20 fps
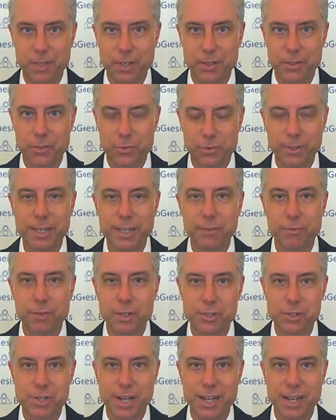3
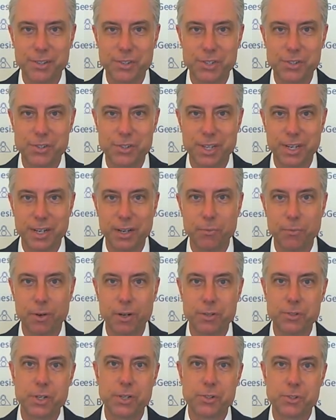different sizes that he
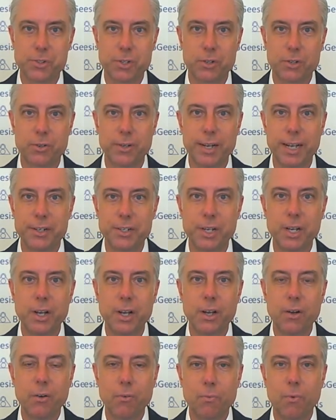wants us to create.
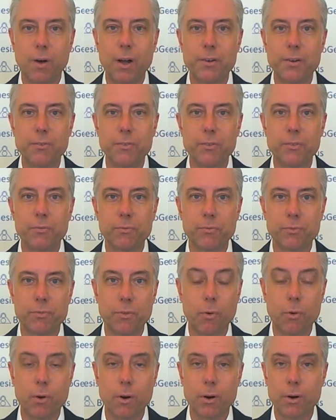One
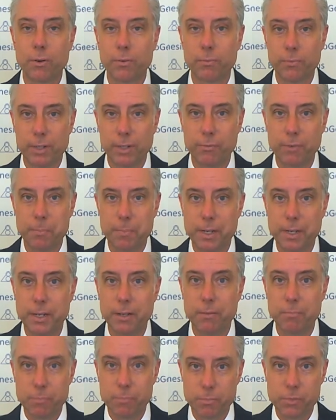that would be
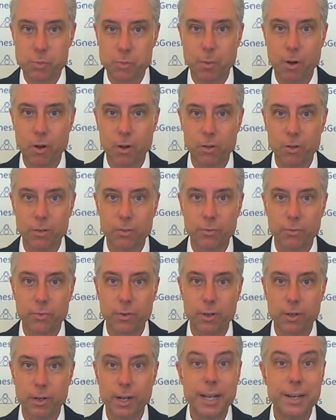small
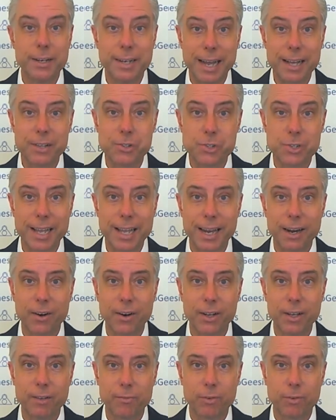for a desk
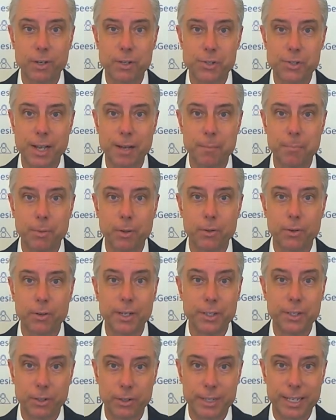area, for example, or
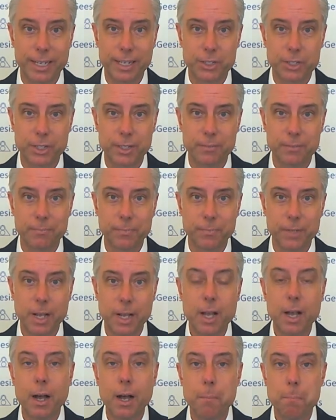in your kitchen.
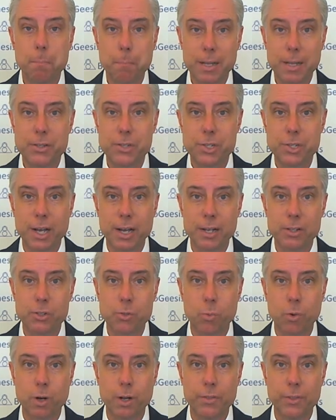A mid-size
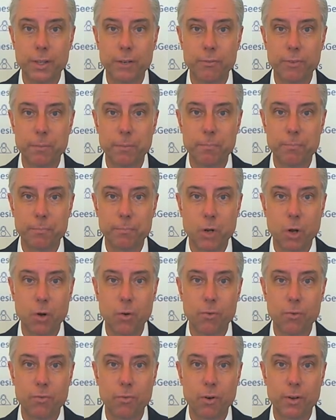one that would go
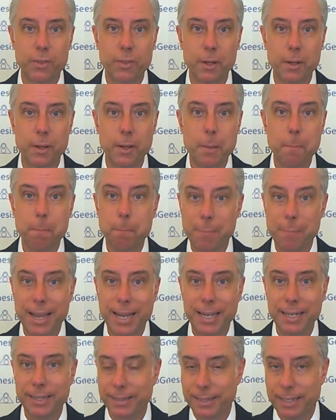for the
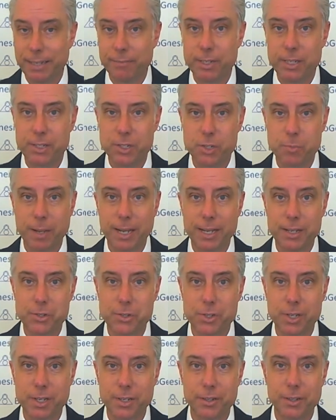main living
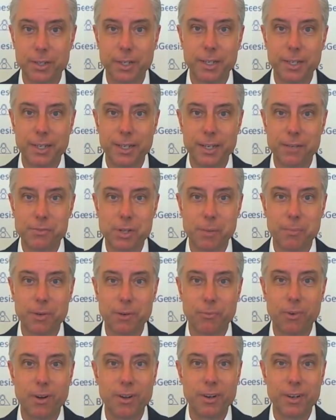space, and if someone
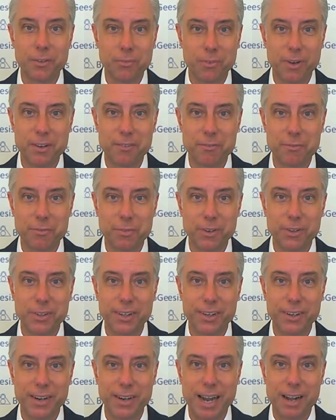wanted one for
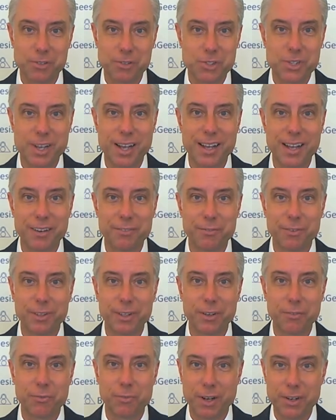their outside, for
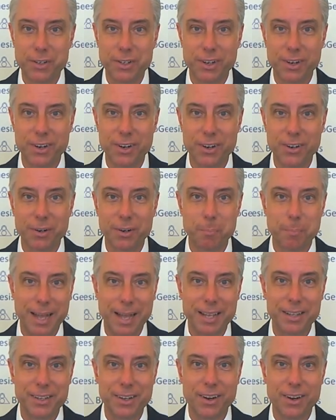their front yard or
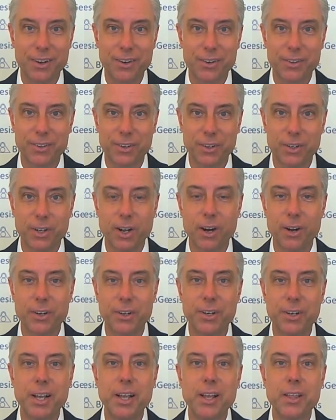backyard or their
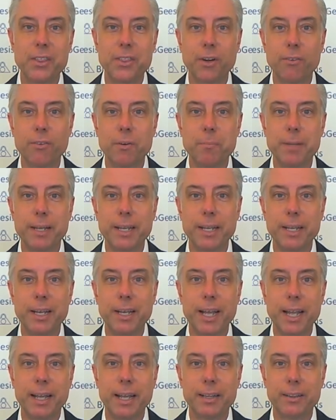garden, there would be
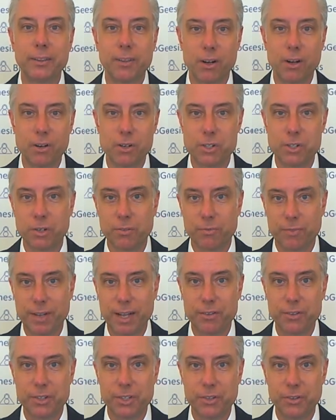a larger
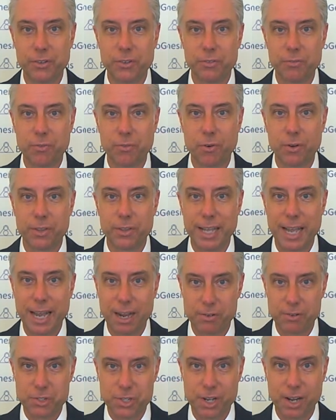fountain for the
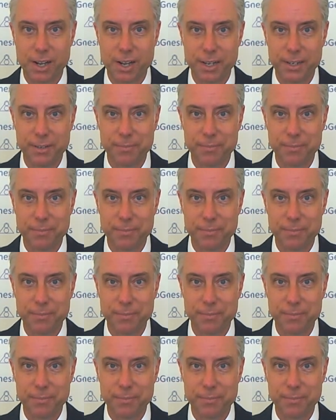outside.